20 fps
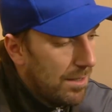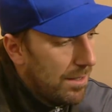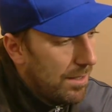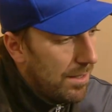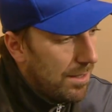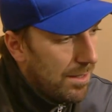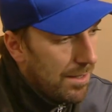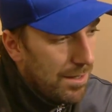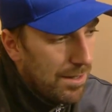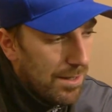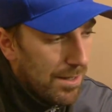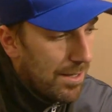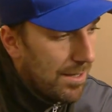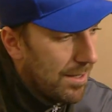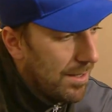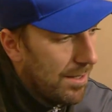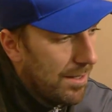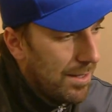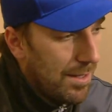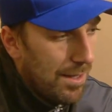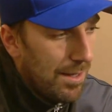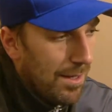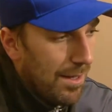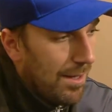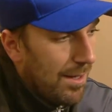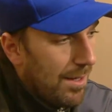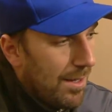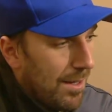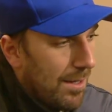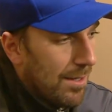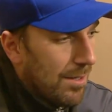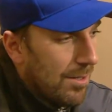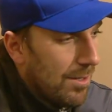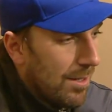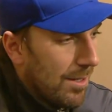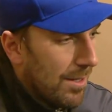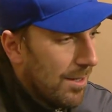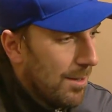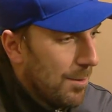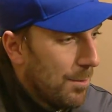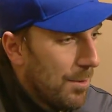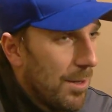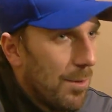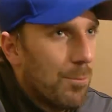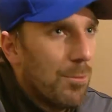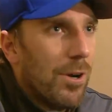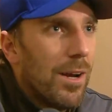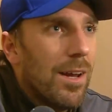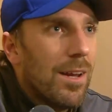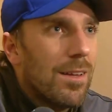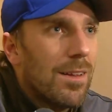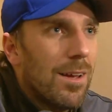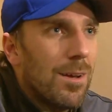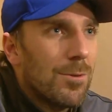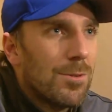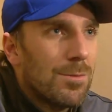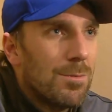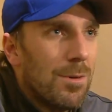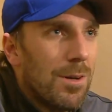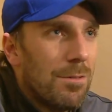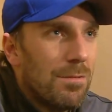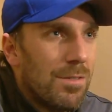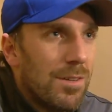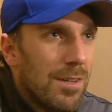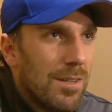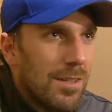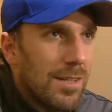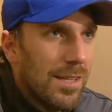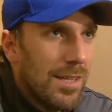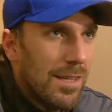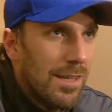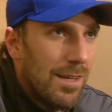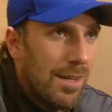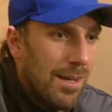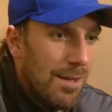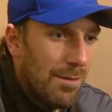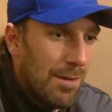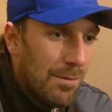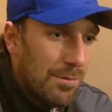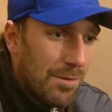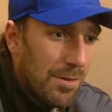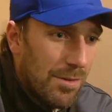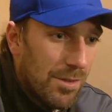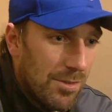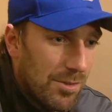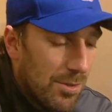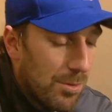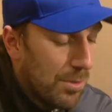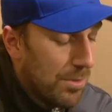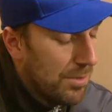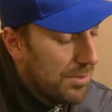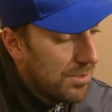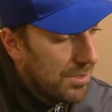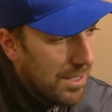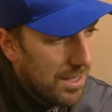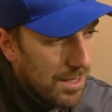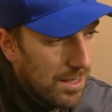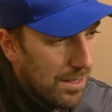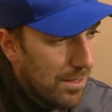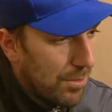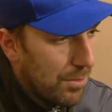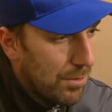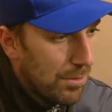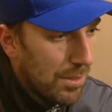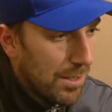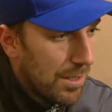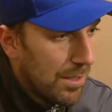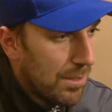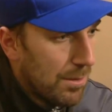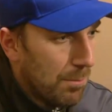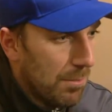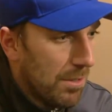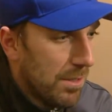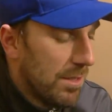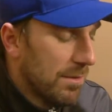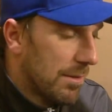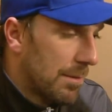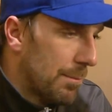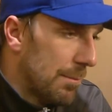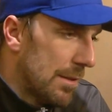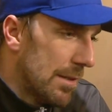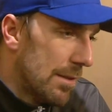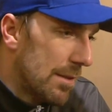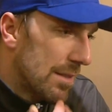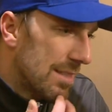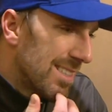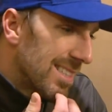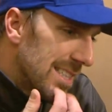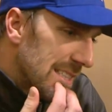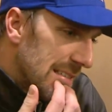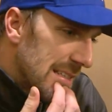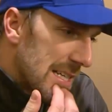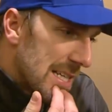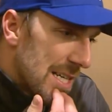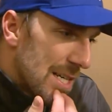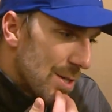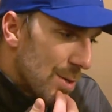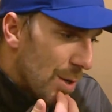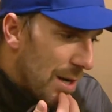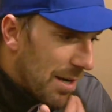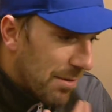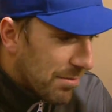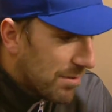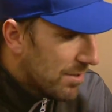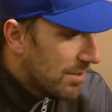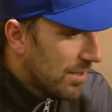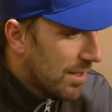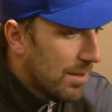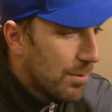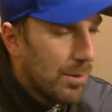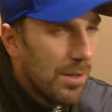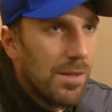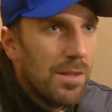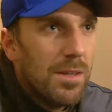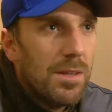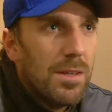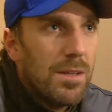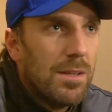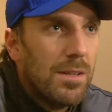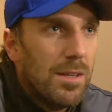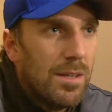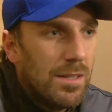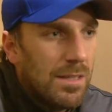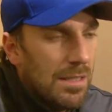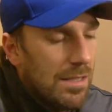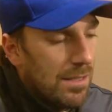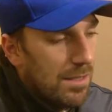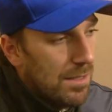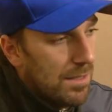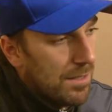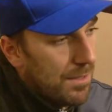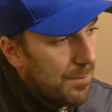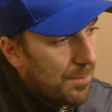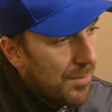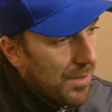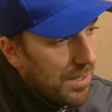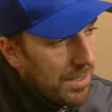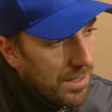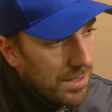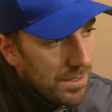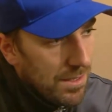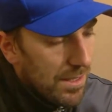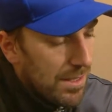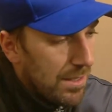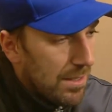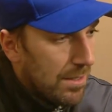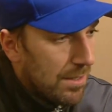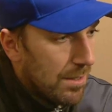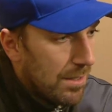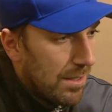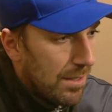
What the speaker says: You're like, give me a break. That was my feeling after they scored the second goal. I couldn't believe it, but you have to stick with it, and I did.